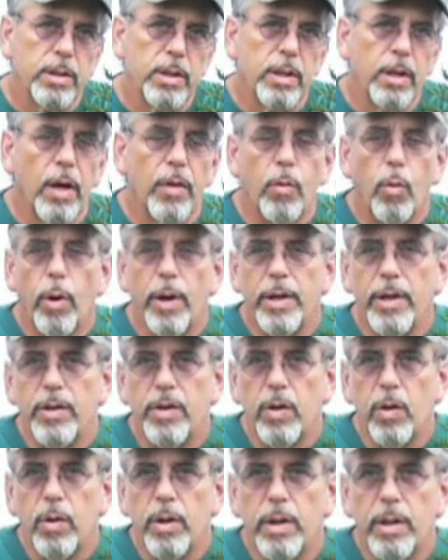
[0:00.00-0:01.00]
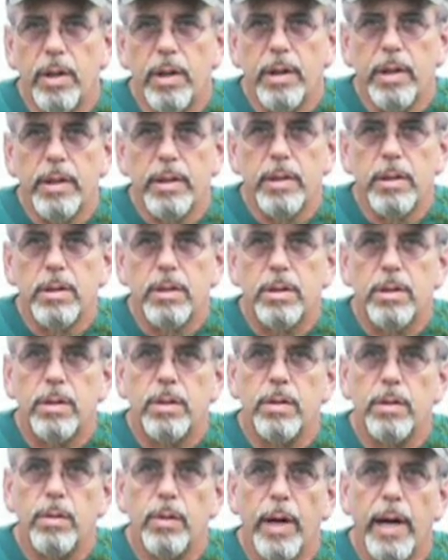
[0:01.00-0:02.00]
Another way to do it is
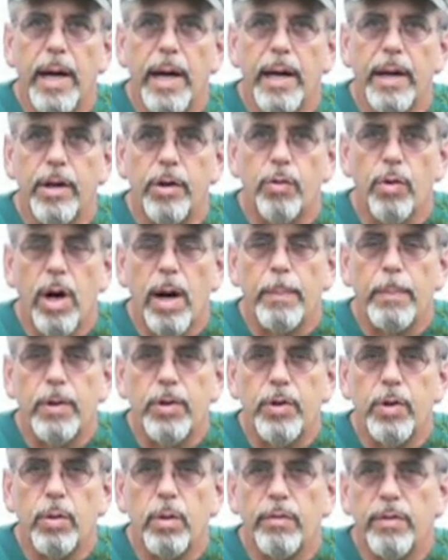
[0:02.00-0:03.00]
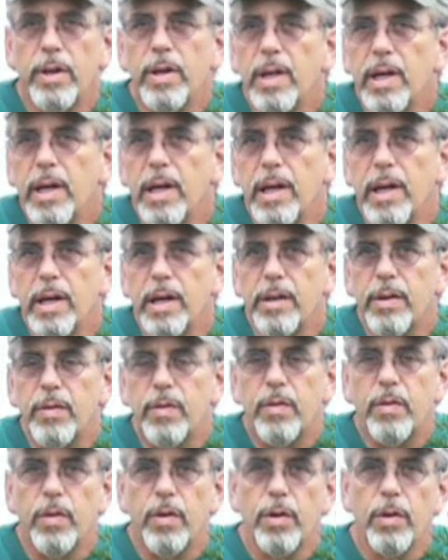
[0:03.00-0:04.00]
to add a drop or two of India ink
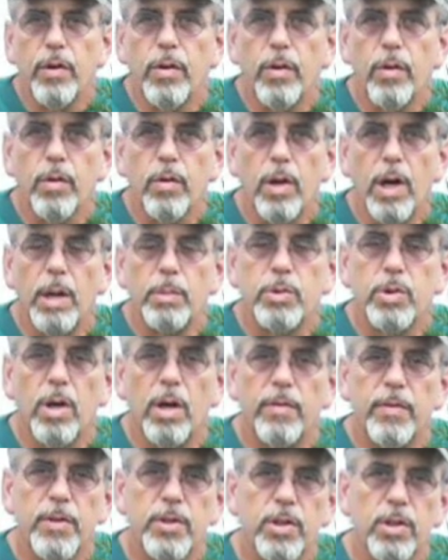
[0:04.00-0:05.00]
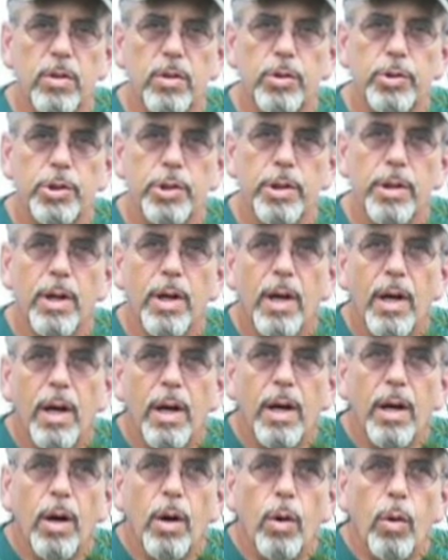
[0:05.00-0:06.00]
to your lime sulfur solution,
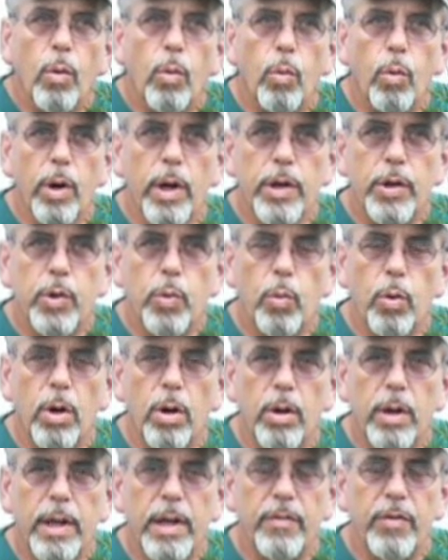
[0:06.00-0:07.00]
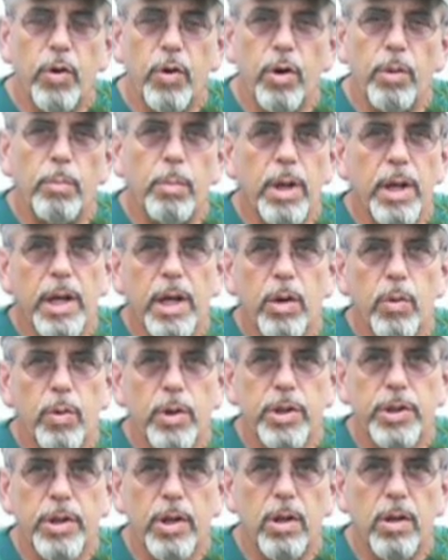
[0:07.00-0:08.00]
which will give you an immediate
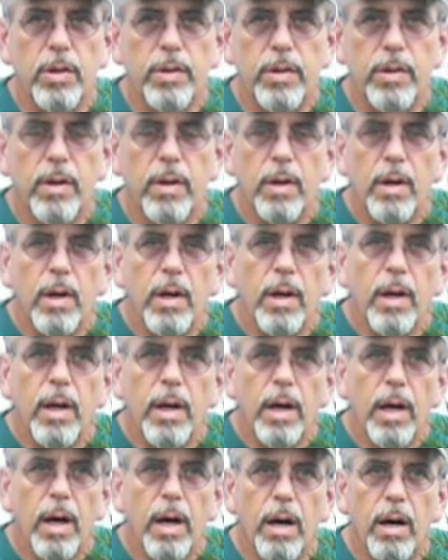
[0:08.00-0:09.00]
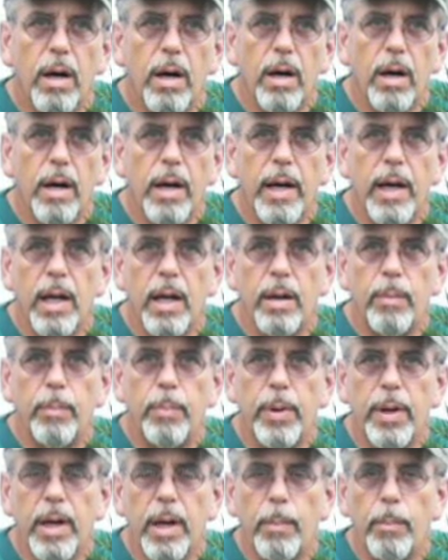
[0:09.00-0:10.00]
result and
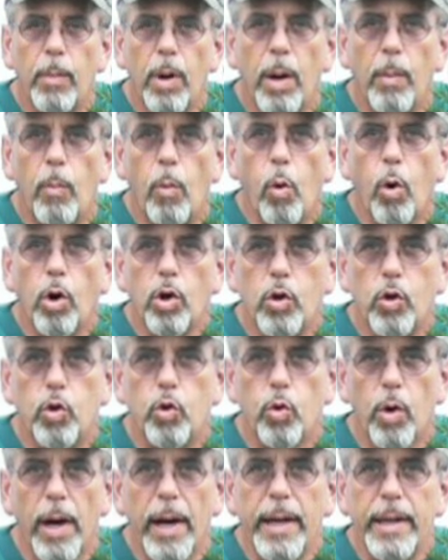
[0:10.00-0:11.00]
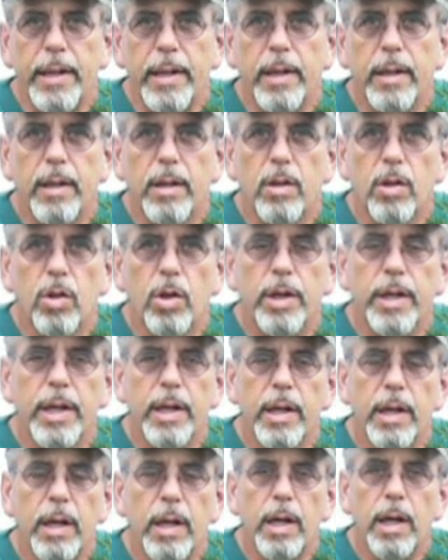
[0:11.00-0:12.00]
be a more gray
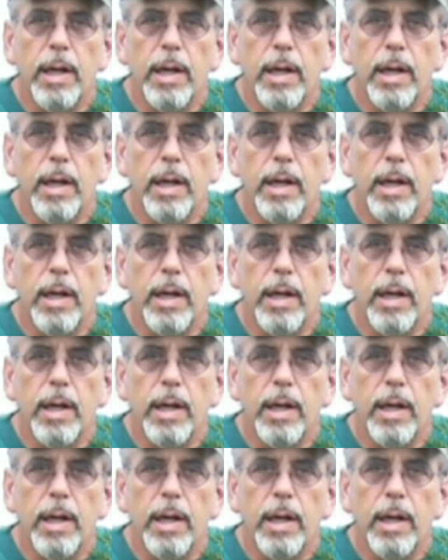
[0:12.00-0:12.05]
looking